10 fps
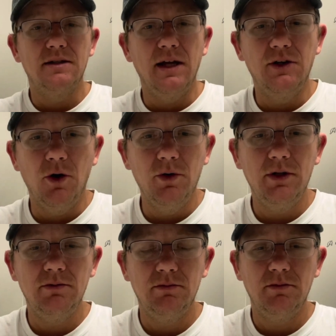
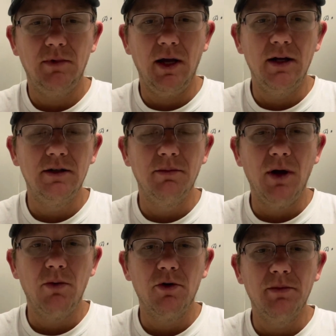Daytona and into
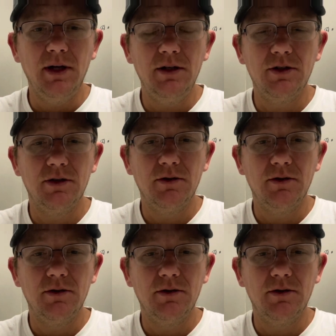Melbourne Beach.